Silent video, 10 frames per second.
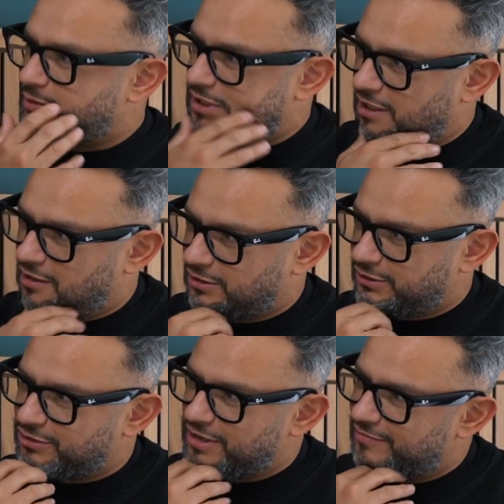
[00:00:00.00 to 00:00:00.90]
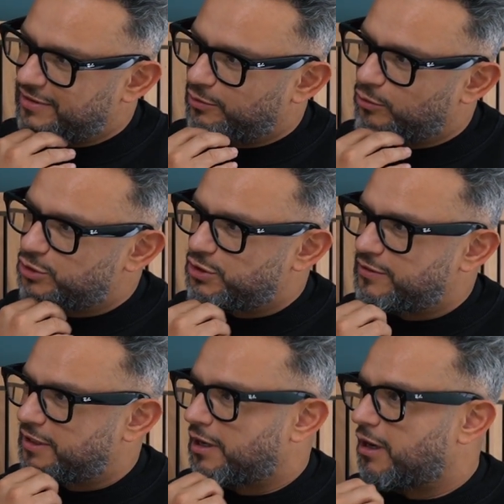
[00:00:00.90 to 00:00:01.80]
particularly like doing creatively, or do you
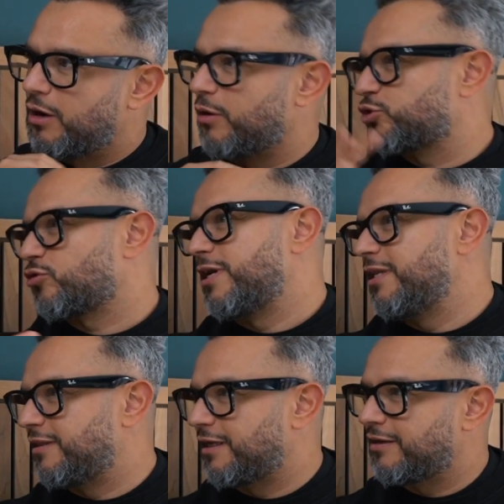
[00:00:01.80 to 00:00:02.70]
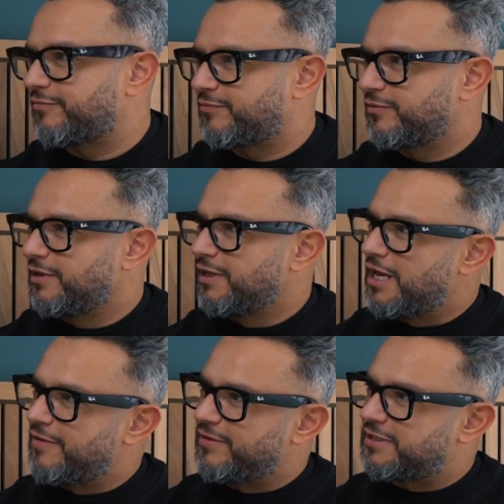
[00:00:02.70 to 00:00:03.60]
think like, I'll try anything
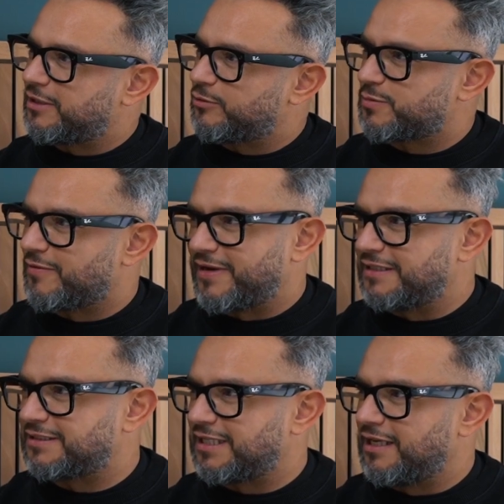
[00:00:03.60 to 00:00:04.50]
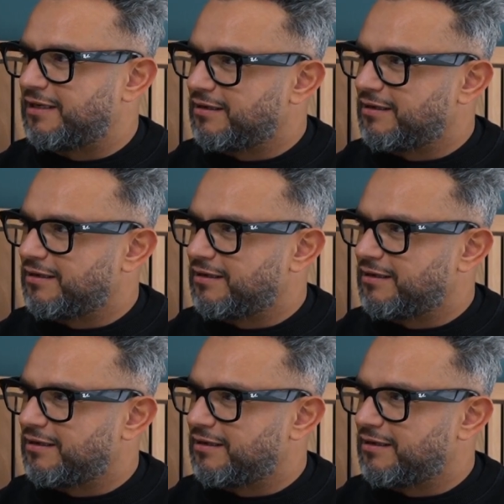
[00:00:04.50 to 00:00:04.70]
if it tickles my fancy?